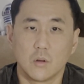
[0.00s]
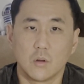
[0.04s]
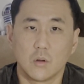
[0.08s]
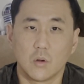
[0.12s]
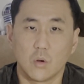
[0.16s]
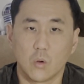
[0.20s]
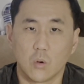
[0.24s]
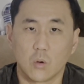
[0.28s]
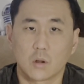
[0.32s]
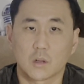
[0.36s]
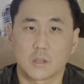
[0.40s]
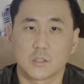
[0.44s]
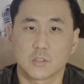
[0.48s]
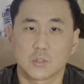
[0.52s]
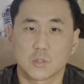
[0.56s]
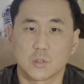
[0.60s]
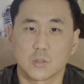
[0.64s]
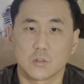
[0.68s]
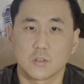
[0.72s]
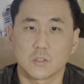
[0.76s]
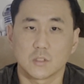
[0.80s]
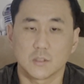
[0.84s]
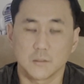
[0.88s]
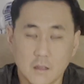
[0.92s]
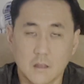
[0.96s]
or a
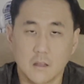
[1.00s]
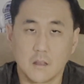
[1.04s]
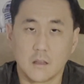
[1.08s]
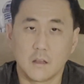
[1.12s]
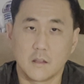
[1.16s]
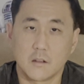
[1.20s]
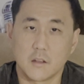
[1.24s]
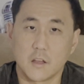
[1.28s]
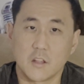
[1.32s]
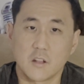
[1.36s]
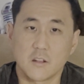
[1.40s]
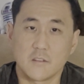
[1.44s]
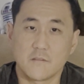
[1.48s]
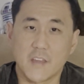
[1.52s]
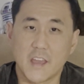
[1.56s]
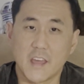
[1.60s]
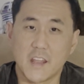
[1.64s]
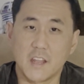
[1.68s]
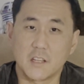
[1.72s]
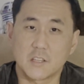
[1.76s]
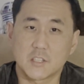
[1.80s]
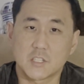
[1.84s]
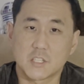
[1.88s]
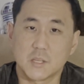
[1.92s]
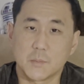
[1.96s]
controller. Another
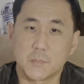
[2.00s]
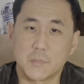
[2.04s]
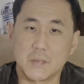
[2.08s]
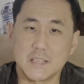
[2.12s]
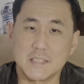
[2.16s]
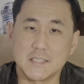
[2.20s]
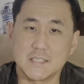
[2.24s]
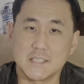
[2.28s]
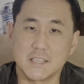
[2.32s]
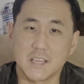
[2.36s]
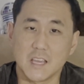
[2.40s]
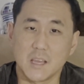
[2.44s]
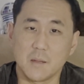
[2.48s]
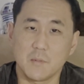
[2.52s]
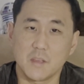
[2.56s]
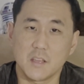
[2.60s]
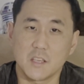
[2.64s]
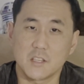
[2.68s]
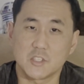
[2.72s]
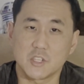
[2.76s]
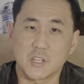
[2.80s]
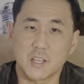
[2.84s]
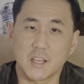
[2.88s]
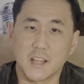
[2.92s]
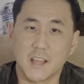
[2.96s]
advantage to PC gaming
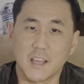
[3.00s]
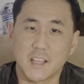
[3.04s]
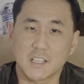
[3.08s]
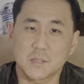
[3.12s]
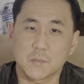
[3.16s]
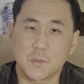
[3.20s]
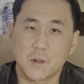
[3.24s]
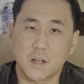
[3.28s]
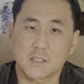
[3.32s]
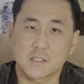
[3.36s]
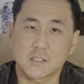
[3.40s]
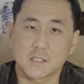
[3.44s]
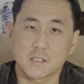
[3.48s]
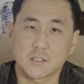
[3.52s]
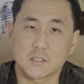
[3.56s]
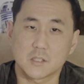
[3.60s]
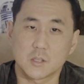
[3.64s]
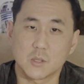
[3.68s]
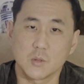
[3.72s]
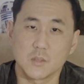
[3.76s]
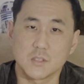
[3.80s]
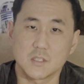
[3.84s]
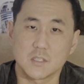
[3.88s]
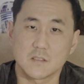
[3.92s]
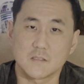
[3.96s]
is you get Xbox
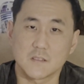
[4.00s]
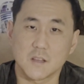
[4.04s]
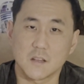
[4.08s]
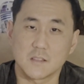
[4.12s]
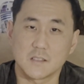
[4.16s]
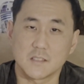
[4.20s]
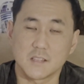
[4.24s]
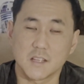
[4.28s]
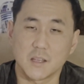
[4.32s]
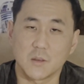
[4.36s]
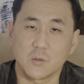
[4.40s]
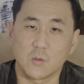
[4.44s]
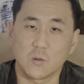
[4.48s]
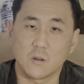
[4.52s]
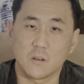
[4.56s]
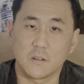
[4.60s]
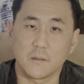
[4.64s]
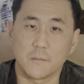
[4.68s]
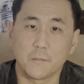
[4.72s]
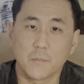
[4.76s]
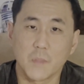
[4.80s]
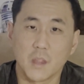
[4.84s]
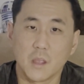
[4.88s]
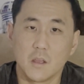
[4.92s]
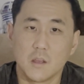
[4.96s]
exclusives on day
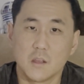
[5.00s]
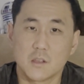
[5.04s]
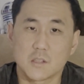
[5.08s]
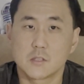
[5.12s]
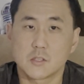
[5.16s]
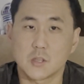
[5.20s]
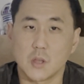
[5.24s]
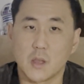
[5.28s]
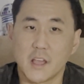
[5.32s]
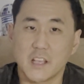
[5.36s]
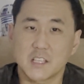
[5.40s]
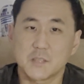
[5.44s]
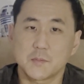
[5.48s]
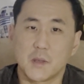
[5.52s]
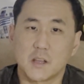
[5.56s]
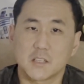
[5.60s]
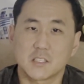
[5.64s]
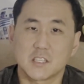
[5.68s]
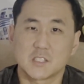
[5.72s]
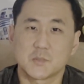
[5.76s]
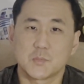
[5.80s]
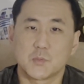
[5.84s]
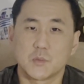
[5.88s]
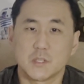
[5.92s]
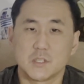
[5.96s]
one. So Xbox
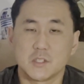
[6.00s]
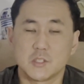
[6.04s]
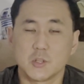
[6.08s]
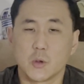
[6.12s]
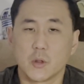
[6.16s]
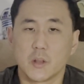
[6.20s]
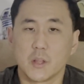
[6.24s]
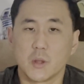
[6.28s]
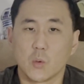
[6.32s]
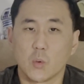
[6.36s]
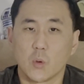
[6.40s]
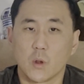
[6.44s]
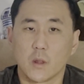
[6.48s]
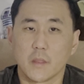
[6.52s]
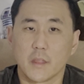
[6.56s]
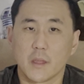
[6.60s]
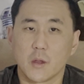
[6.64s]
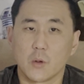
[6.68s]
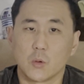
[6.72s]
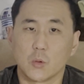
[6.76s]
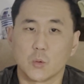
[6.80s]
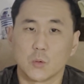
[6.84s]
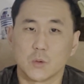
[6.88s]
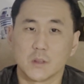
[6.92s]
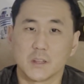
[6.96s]
has been doing it where they
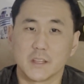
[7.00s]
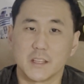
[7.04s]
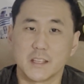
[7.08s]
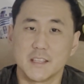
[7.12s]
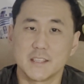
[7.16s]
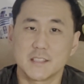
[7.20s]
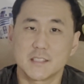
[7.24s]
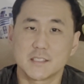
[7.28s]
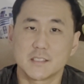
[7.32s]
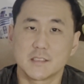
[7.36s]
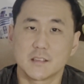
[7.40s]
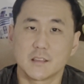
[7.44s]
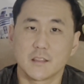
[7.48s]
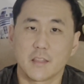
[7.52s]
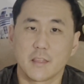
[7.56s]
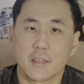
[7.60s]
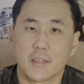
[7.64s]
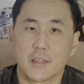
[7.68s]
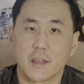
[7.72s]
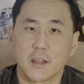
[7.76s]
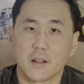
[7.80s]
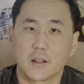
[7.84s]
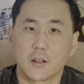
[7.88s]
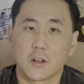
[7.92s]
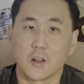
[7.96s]
will release
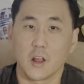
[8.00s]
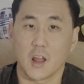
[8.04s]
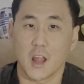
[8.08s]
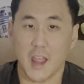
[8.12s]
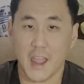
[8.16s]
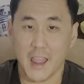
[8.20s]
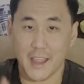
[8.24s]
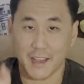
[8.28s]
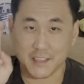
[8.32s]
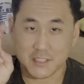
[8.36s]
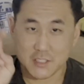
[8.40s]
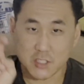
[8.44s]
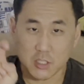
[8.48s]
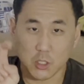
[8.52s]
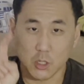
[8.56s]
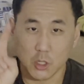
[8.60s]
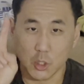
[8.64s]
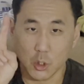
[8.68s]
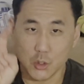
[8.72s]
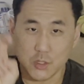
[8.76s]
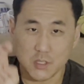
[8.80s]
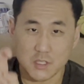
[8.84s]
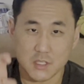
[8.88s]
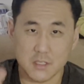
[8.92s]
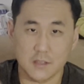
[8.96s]
their
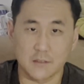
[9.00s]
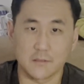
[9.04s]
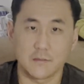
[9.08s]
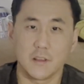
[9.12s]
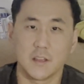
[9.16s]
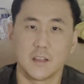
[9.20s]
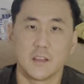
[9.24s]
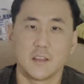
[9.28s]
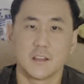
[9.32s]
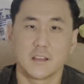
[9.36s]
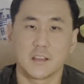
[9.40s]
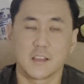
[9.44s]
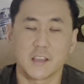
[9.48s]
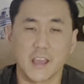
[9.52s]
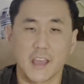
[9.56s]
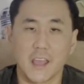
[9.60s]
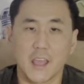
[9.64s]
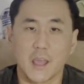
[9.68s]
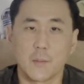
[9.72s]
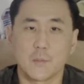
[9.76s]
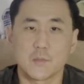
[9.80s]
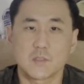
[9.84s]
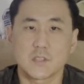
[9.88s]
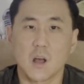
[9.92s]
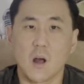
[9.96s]
exclusive
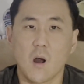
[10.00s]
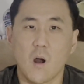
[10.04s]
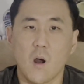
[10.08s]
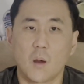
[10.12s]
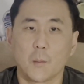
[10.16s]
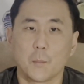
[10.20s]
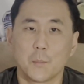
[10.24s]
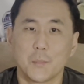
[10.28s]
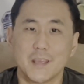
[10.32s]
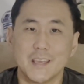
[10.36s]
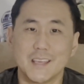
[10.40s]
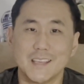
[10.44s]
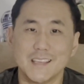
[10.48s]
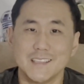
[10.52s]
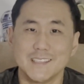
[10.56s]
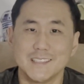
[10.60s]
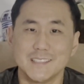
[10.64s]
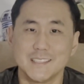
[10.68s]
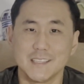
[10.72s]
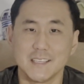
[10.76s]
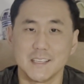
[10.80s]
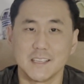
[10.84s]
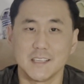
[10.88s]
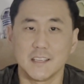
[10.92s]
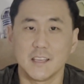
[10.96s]
games on
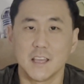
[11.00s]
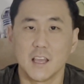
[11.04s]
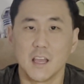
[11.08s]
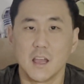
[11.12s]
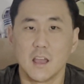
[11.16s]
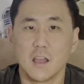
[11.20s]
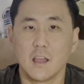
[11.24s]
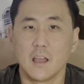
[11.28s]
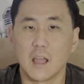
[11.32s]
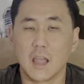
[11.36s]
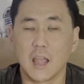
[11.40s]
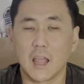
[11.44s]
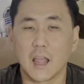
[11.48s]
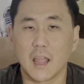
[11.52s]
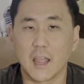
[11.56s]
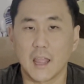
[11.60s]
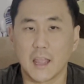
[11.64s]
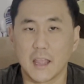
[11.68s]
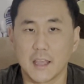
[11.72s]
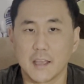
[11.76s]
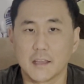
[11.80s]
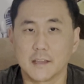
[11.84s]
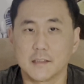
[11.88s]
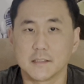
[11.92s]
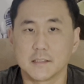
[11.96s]
PC
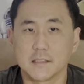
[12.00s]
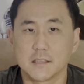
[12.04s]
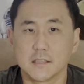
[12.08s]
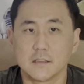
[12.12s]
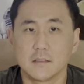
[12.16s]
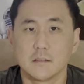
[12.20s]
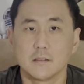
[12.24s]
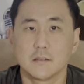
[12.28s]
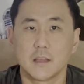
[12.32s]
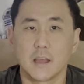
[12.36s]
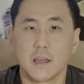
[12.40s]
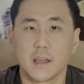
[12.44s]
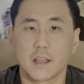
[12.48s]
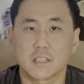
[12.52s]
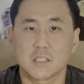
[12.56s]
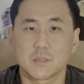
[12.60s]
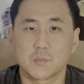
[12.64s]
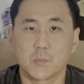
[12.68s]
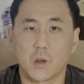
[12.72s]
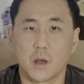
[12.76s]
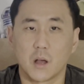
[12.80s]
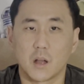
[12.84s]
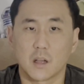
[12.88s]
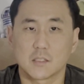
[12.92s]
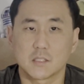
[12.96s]
and
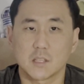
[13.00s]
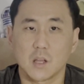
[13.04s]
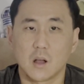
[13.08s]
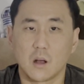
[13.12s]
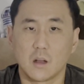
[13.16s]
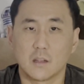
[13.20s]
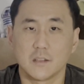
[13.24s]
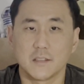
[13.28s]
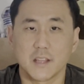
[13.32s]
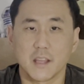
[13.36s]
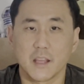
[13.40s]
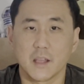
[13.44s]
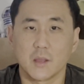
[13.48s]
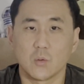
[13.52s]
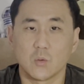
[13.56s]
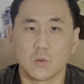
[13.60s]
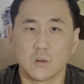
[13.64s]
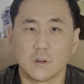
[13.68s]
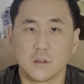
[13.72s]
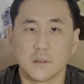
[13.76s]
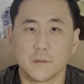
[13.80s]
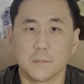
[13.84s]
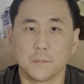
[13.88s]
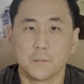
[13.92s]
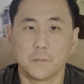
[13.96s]
Xbox on day
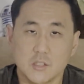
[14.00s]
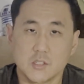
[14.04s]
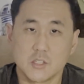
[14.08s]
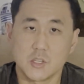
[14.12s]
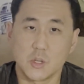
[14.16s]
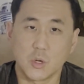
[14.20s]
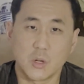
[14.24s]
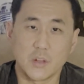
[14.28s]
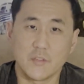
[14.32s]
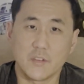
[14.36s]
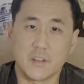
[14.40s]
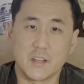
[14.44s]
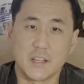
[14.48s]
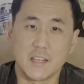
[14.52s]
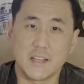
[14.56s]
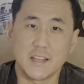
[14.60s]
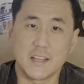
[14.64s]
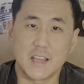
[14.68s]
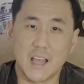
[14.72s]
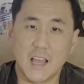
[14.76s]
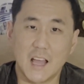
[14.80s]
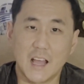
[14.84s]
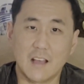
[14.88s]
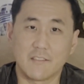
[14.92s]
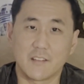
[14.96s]
one. So you don't even need to
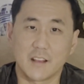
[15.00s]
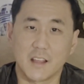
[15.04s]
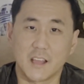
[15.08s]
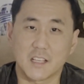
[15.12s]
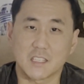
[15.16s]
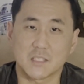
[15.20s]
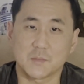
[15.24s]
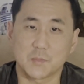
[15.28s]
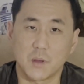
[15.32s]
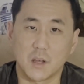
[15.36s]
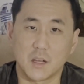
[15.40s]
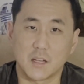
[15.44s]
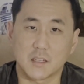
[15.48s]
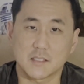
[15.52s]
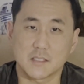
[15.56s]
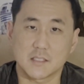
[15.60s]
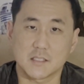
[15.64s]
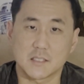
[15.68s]
have an Xbox